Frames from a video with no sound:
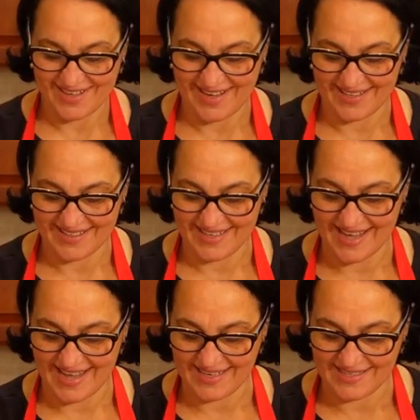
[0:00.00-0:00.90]
Okay,
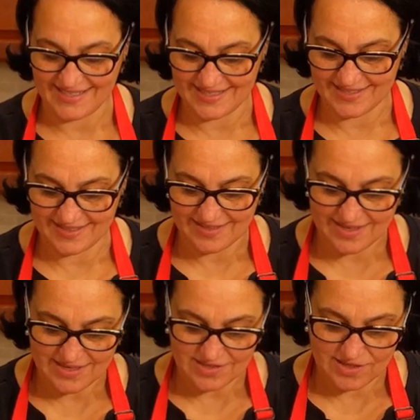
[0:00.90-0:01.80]
the eggs.
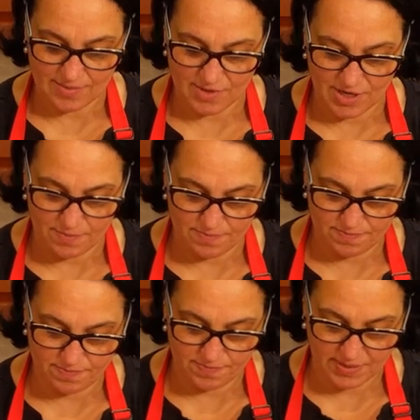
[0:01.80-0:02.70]
So I'm gonna
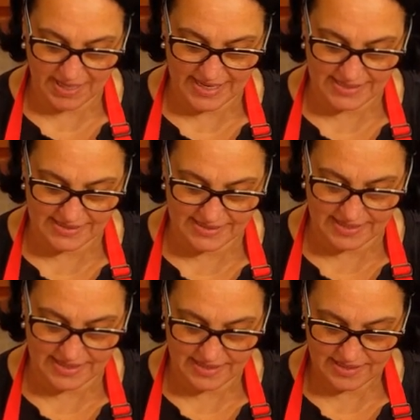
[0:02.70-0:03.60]
place
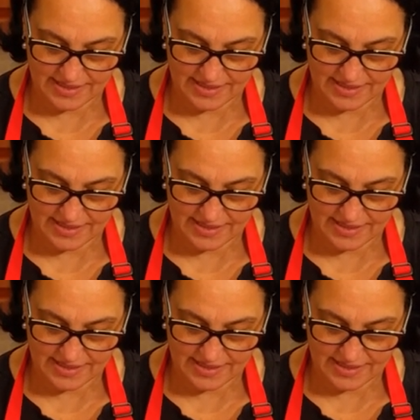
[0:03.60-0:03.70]
the